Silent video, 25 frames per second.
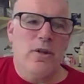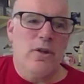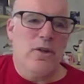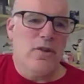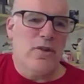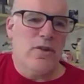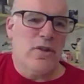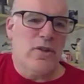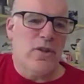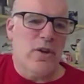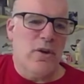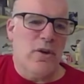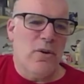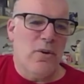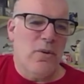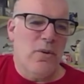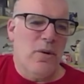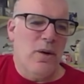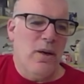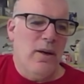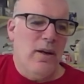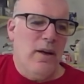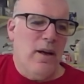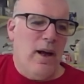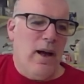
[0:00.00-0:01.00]
So
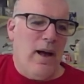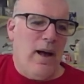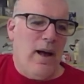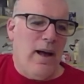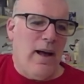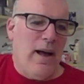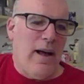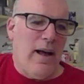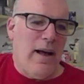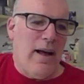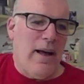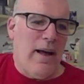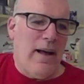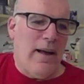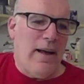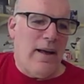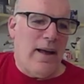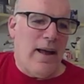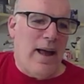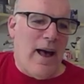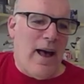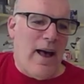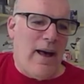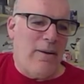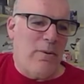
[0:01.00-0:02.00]
I
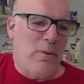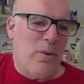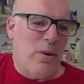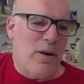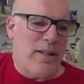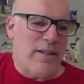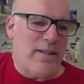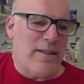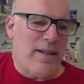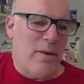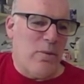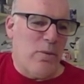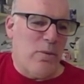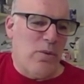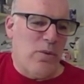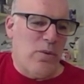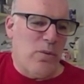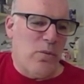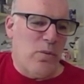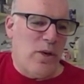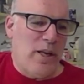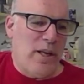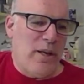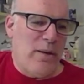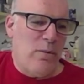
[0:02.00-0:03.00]
don't want to say
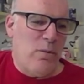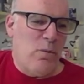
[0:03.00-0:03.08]
we